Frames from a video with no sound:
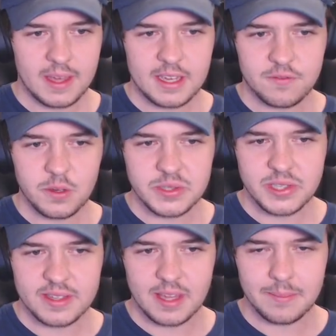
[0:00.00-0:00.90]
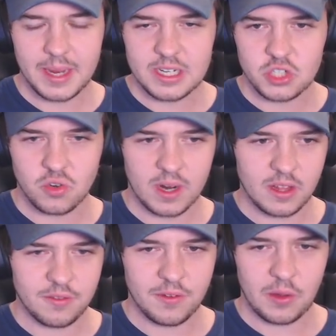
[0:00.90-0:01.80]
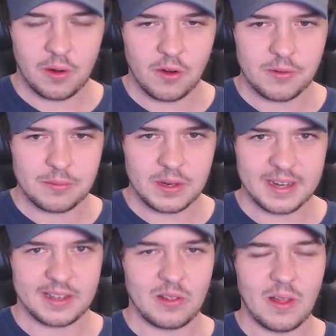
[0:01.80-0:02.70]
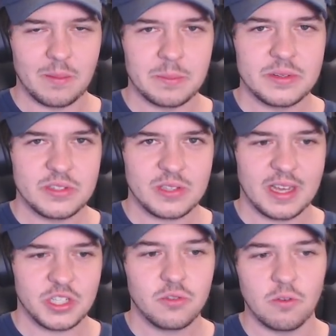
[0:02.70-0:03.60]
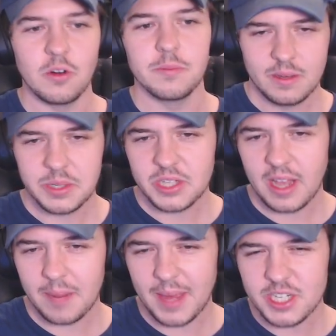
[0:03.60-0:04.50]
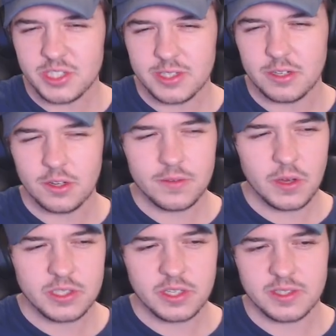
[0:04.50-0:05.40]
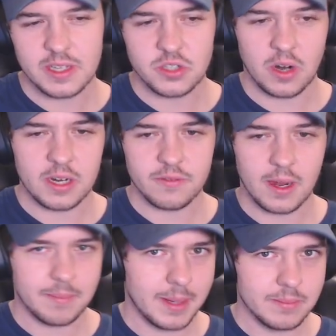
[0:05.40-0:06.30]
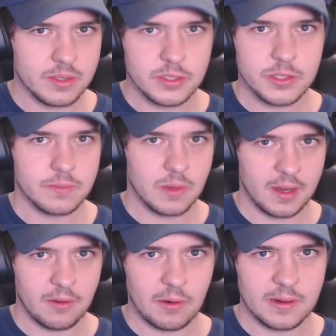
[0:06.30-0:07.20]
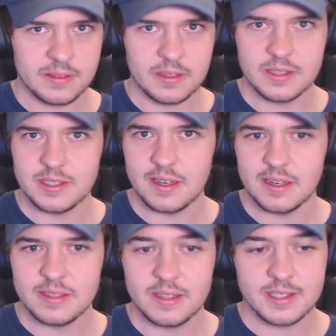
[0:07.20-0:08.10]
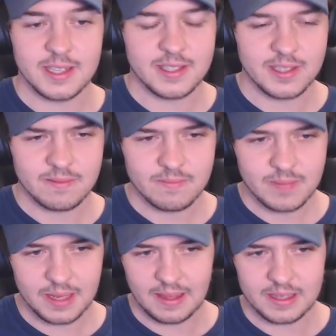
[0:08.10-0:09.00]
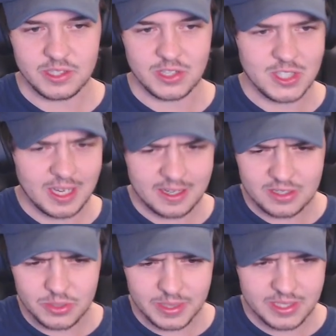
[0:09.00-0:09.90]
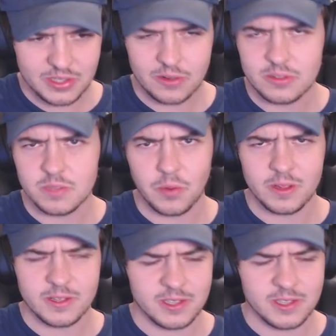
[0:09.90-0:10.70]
it feels like they made a trailer for their own kind of club slash group, which kind of matches in universe because they're trying to find members later on in this this season, and they succeed in doing so. Spoilers, I